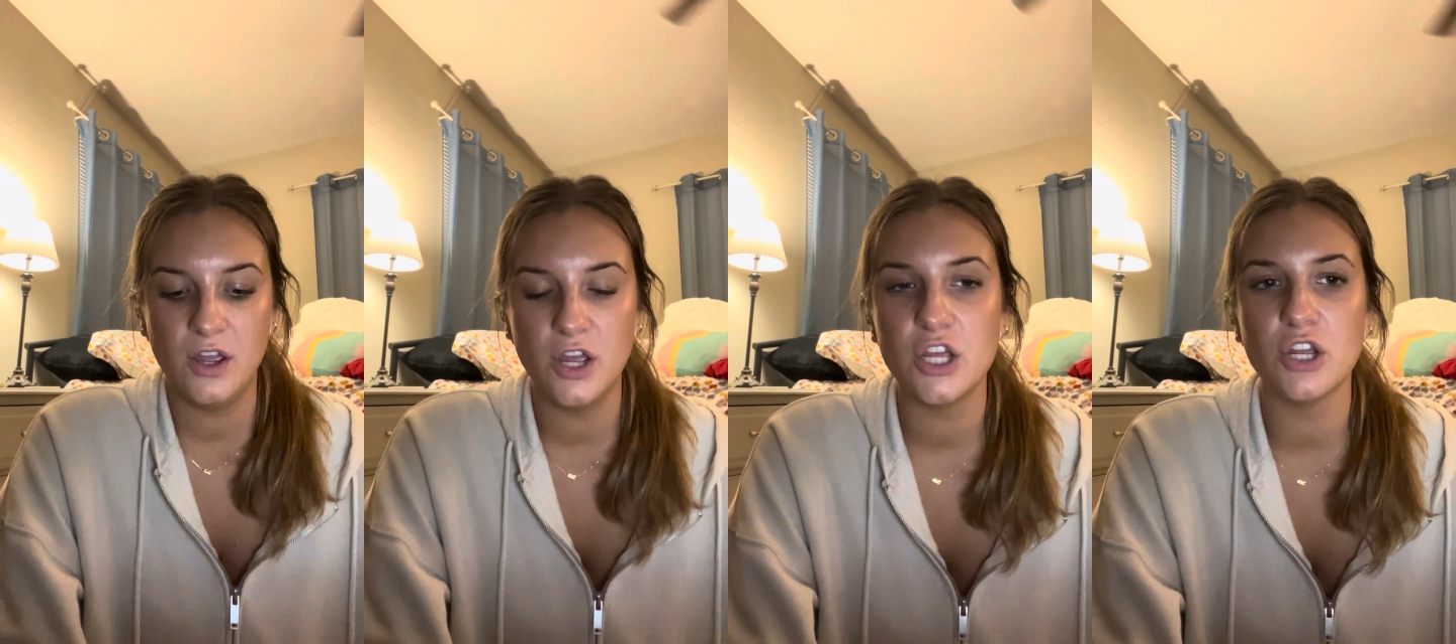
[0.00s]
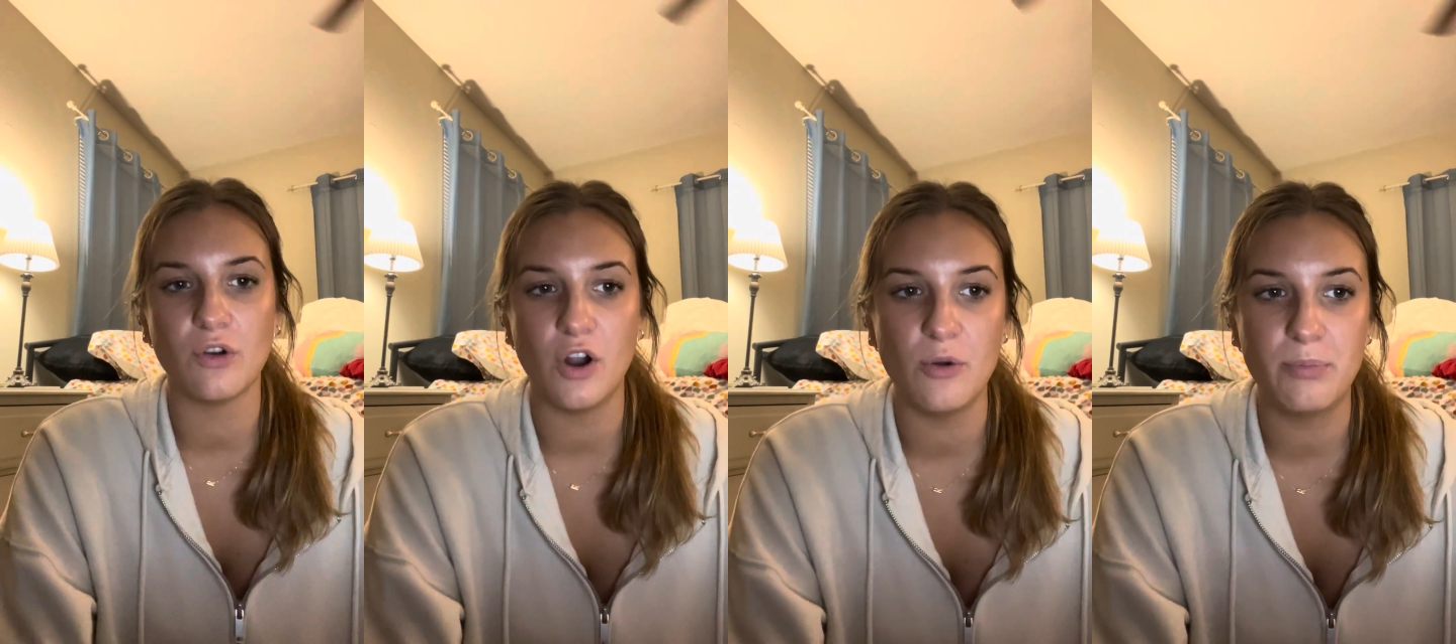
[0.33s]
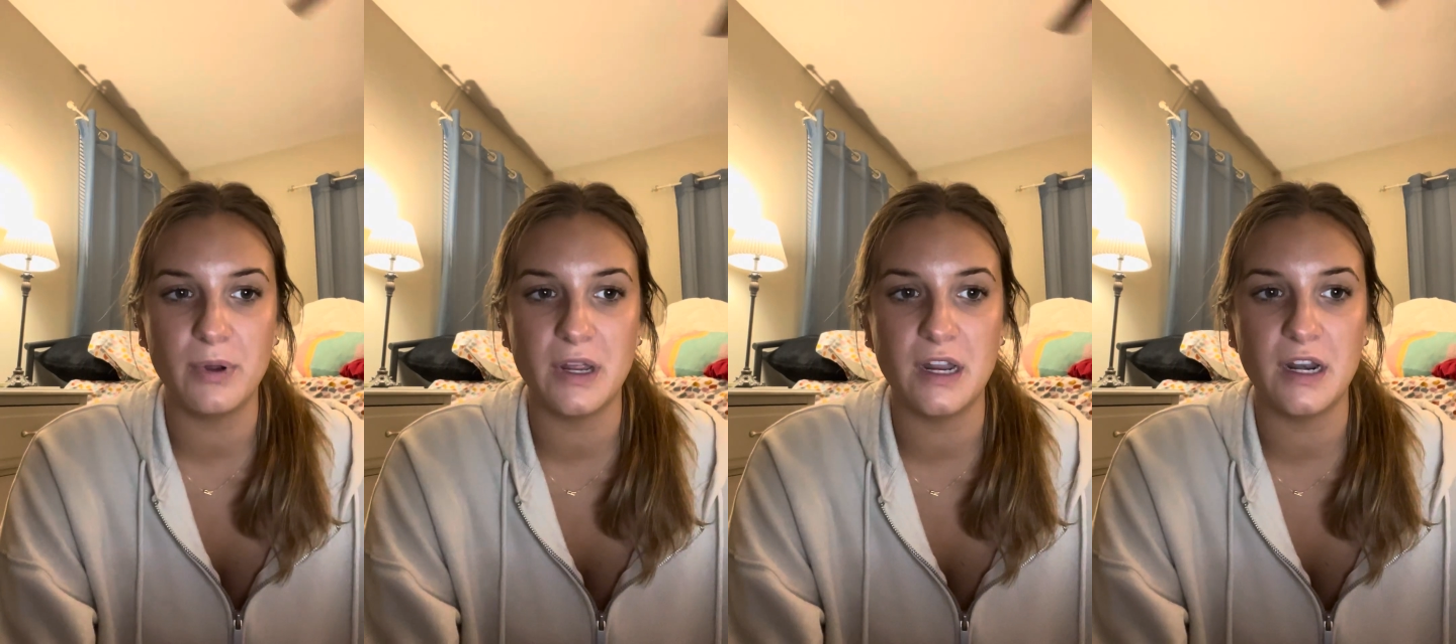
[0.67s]
you're
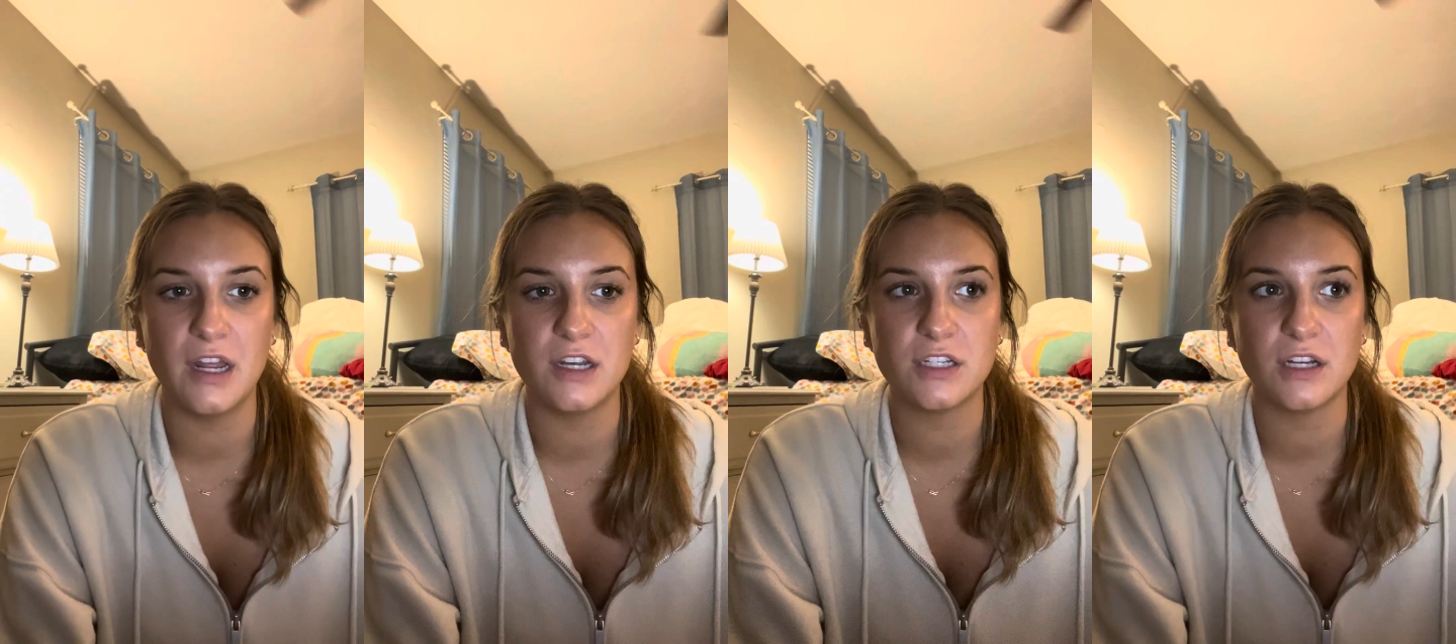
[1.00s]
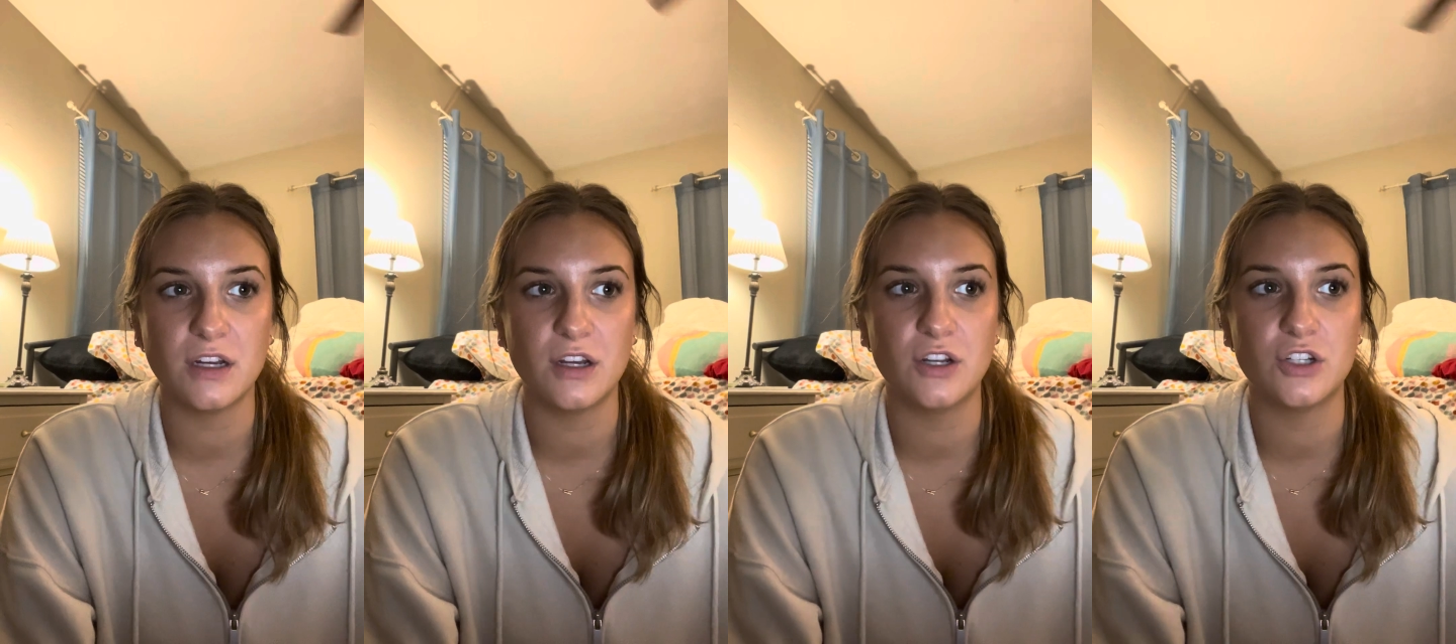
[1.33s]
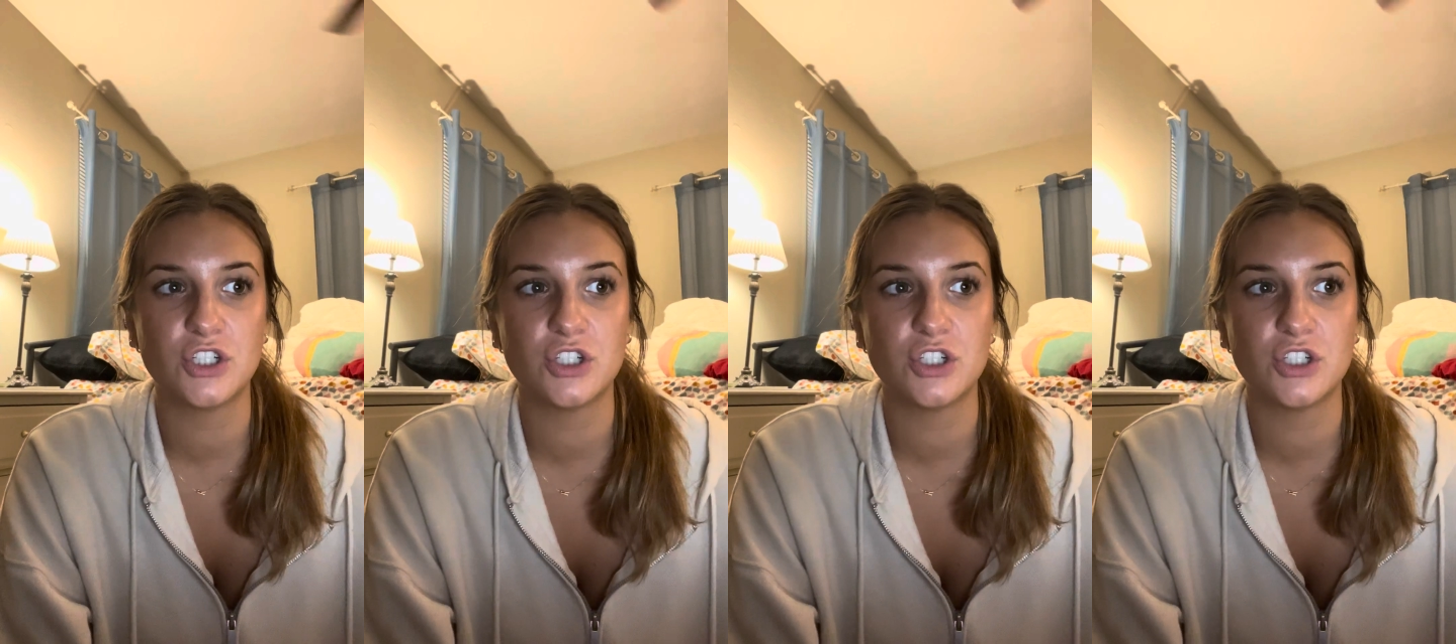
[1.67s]
open to